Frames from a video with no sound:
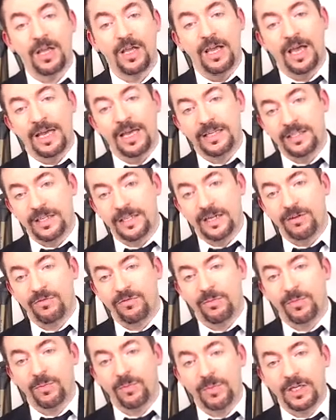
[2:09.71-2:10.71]
I said it from
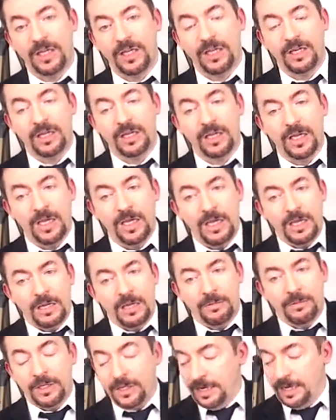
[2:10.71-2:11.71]
the beginning.
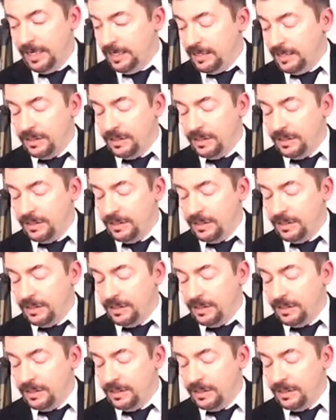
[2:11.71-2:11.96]
Tonight,